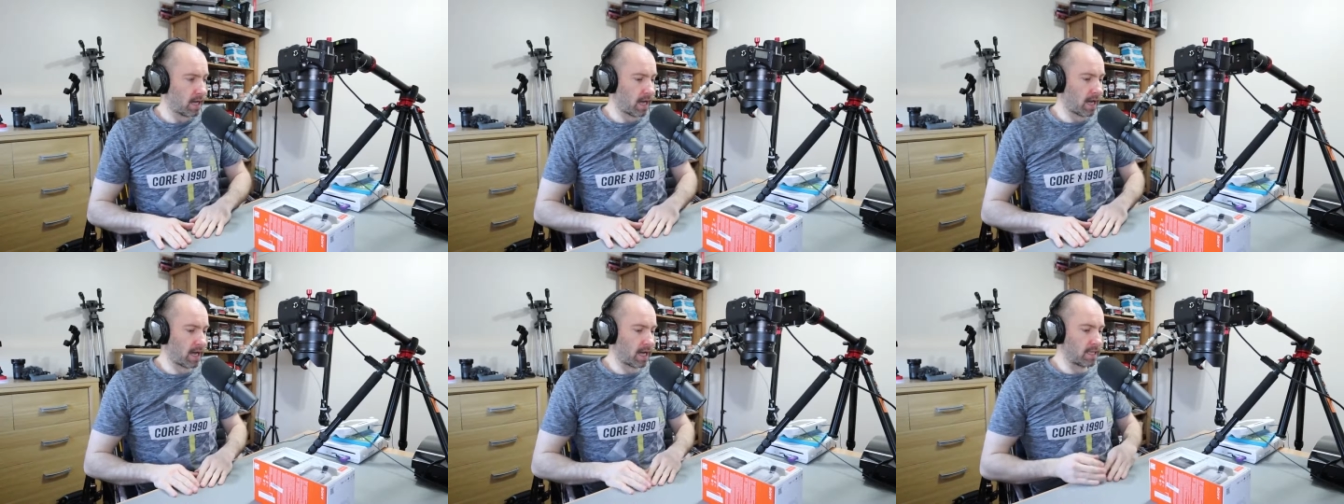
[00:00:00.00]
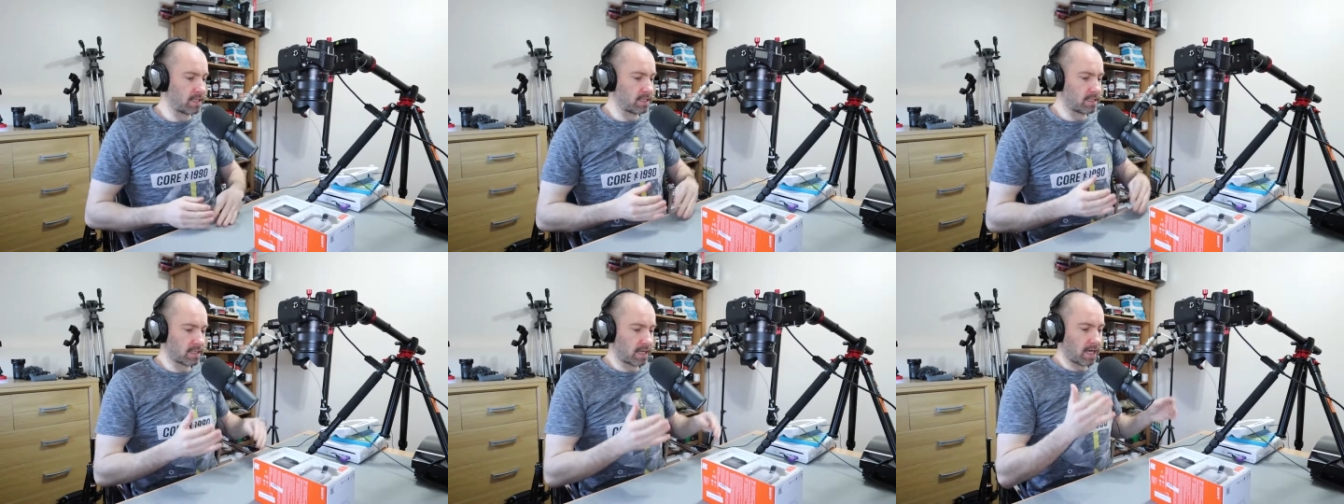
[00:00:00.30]

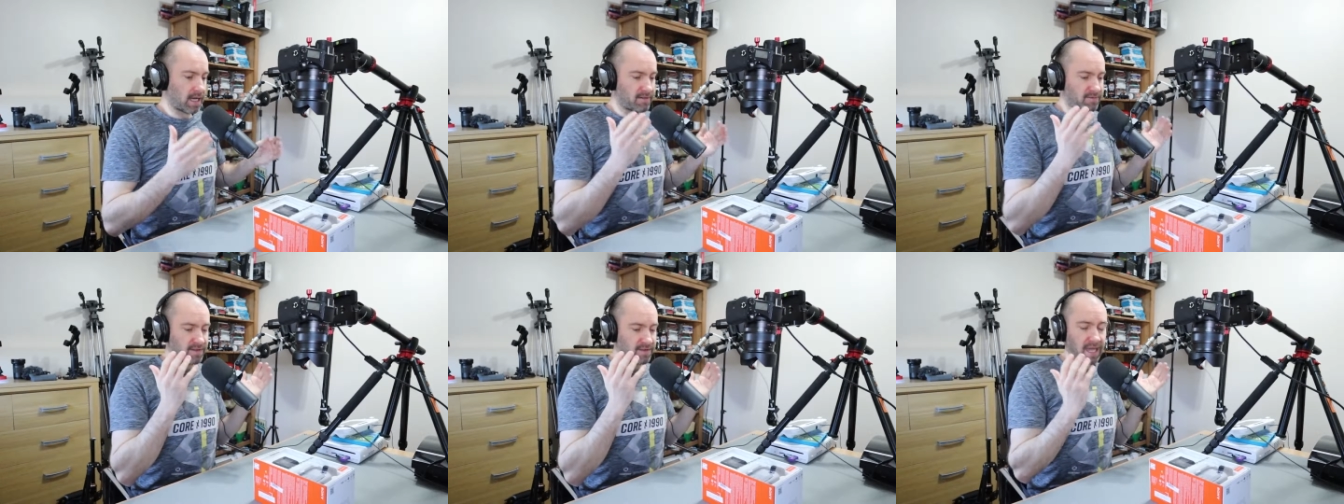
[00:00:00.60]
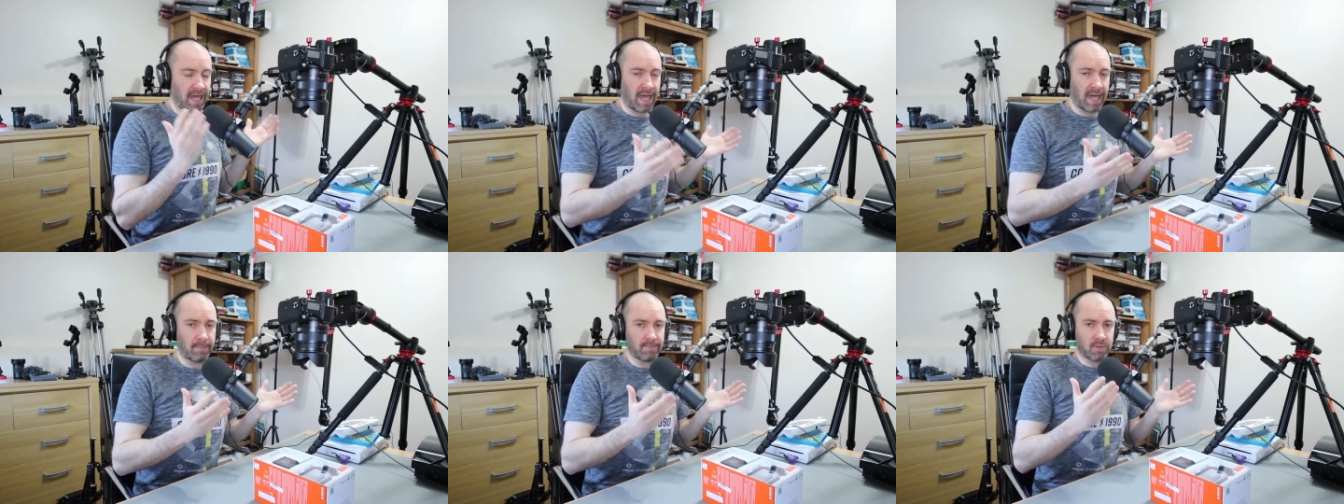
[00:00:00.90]
And
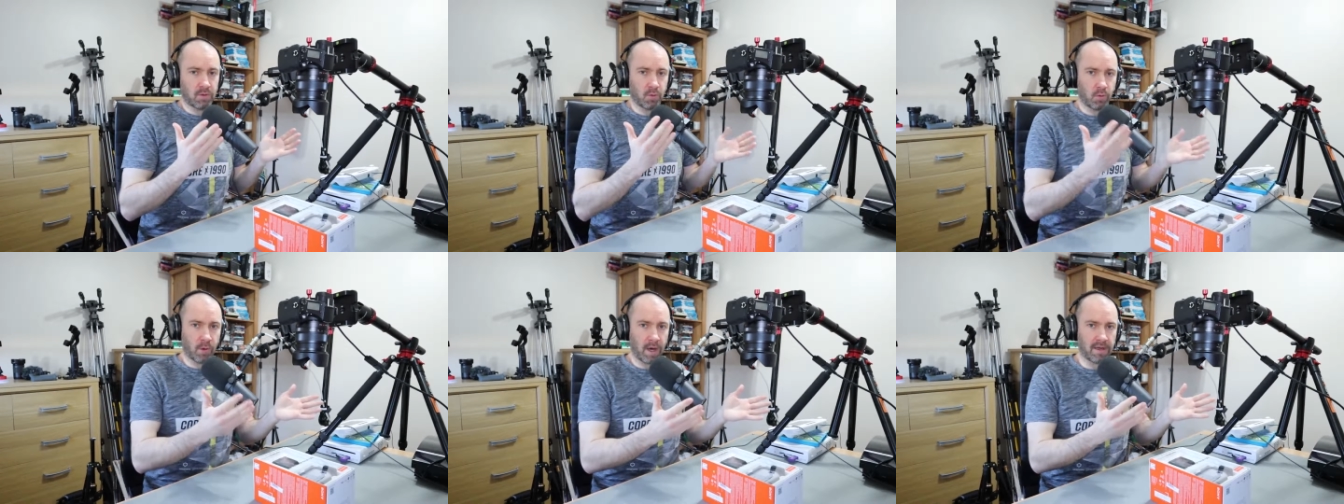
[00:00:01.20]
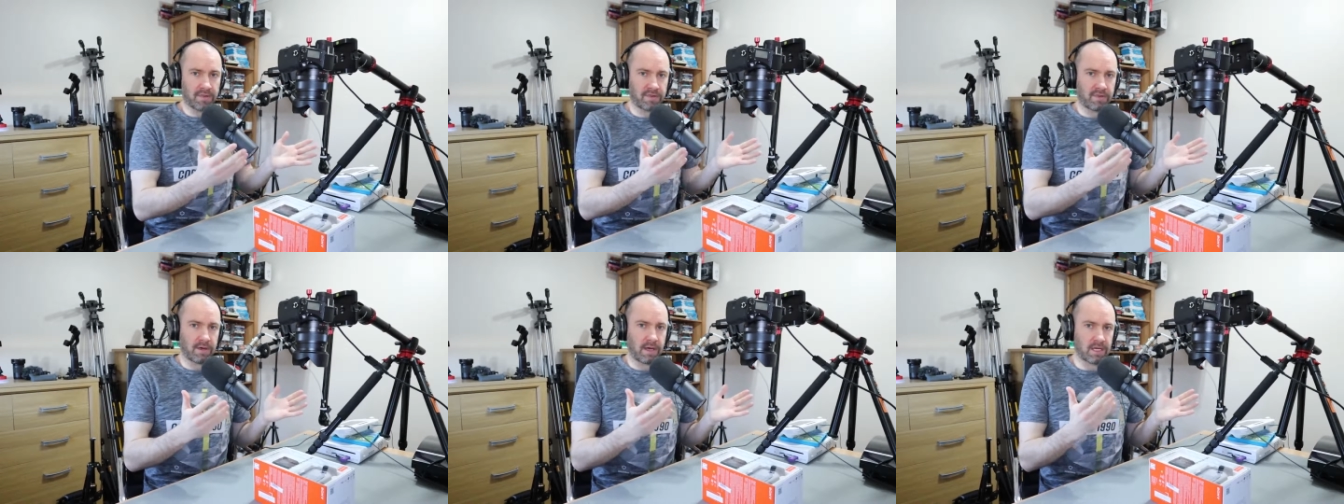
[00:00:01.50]
I've kept
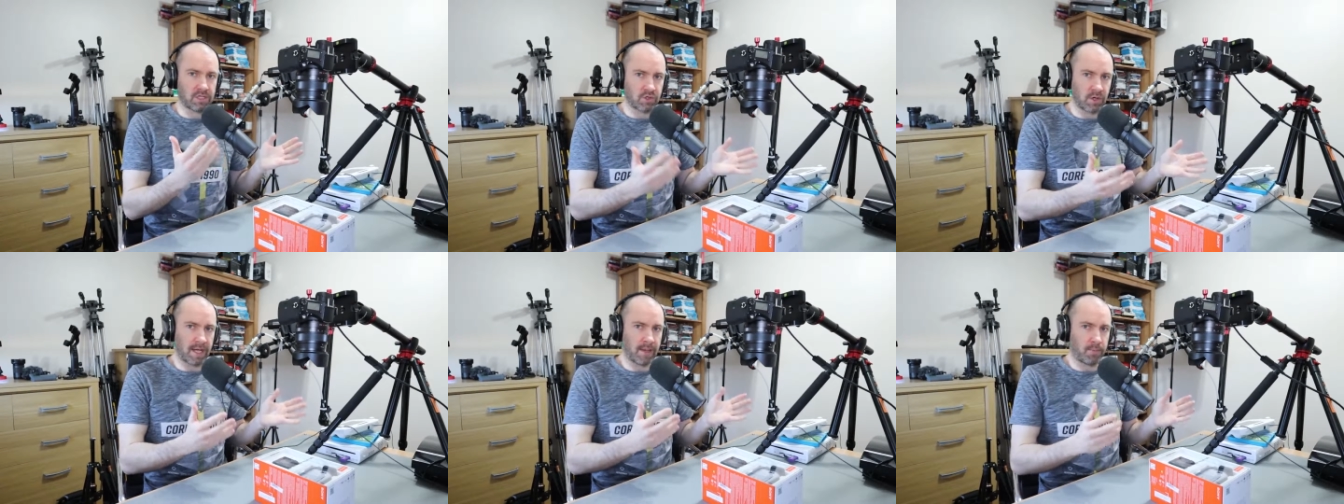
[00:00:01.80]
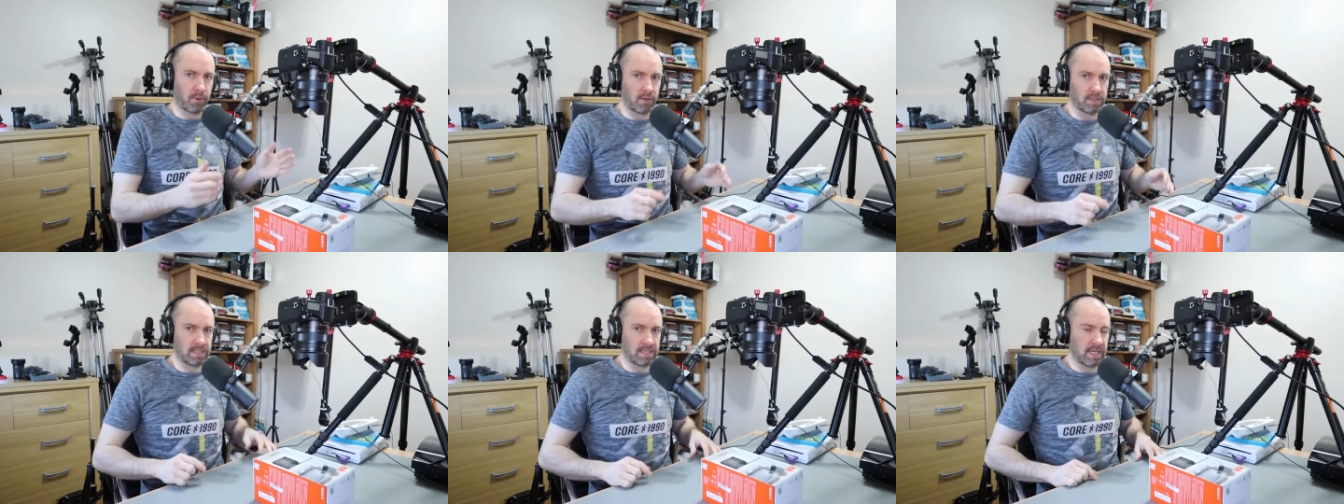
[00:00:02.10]
with a
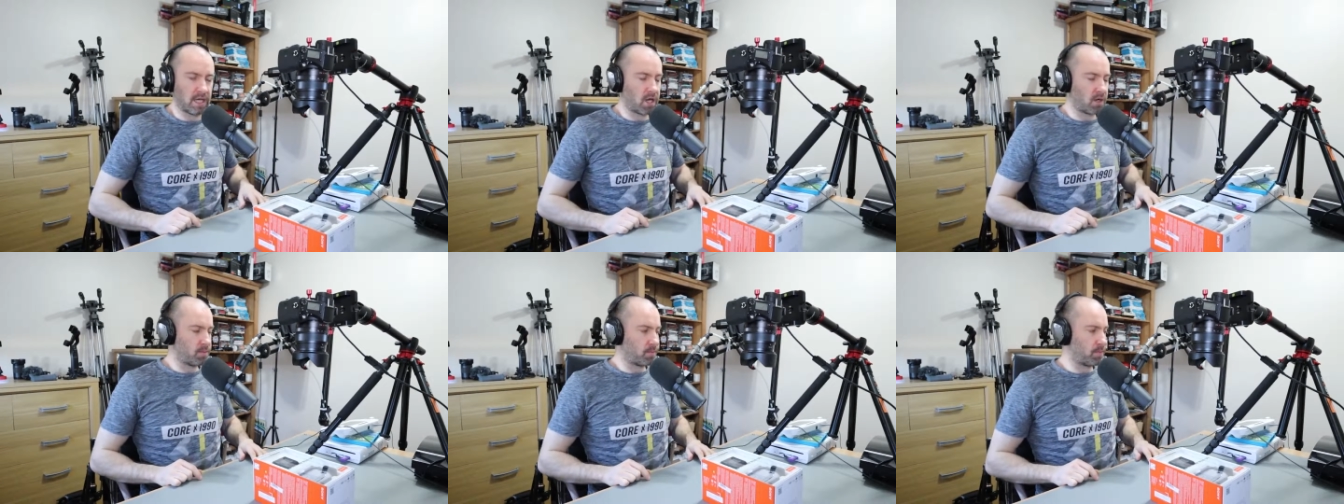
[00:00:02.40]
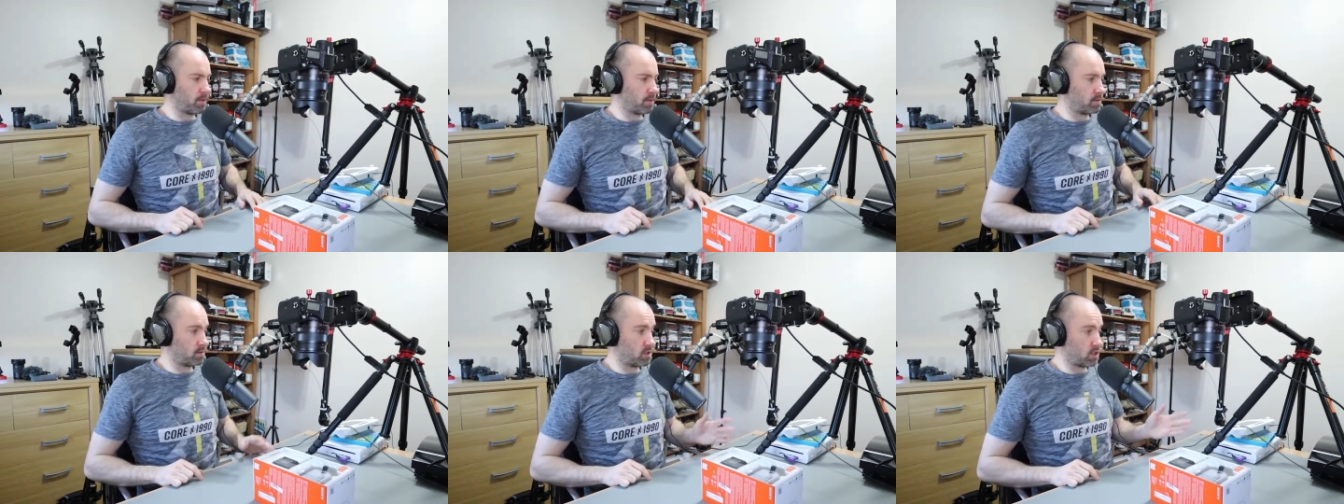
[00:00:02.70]
tripod
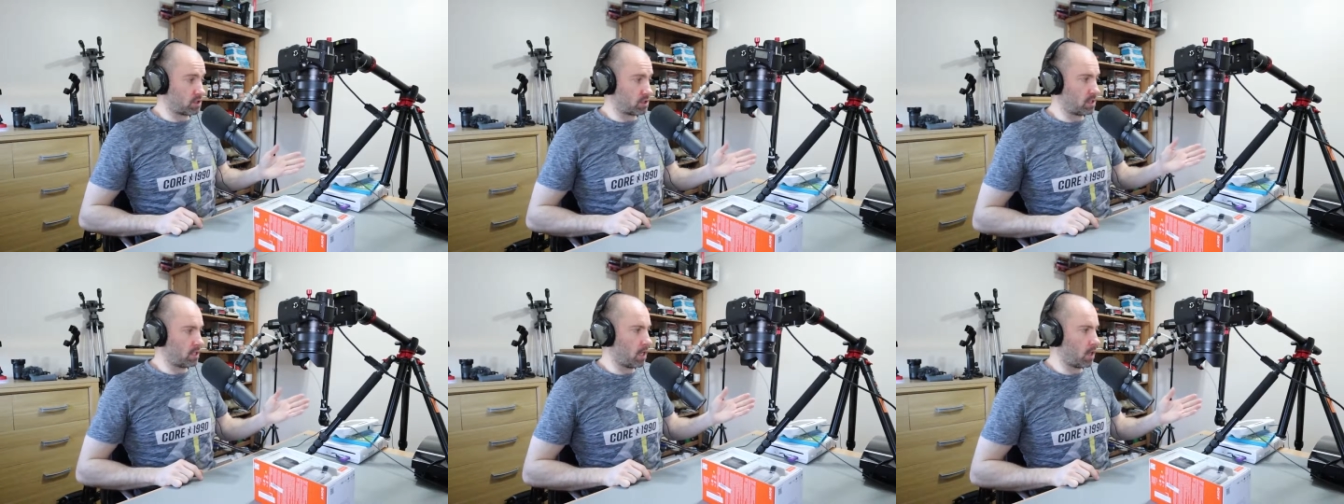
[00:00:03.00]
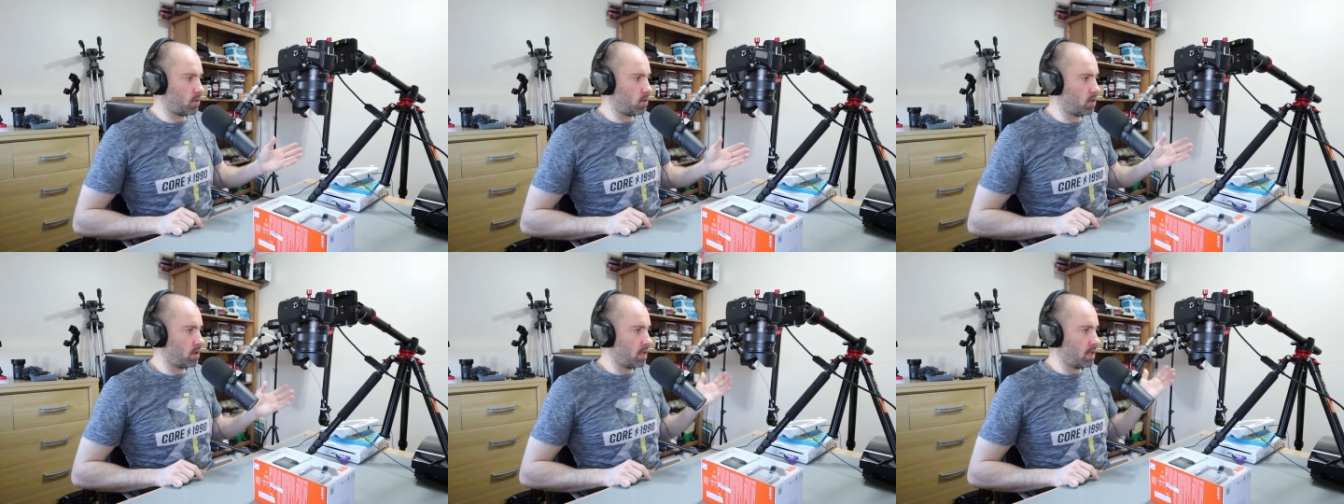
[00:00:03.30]
setup just
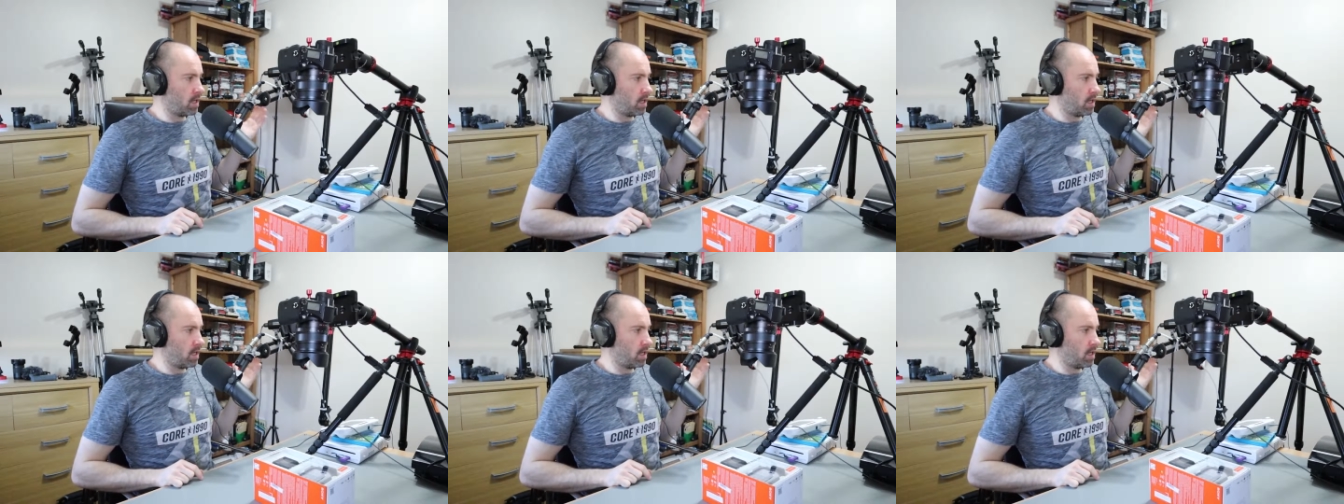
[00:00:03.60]
now.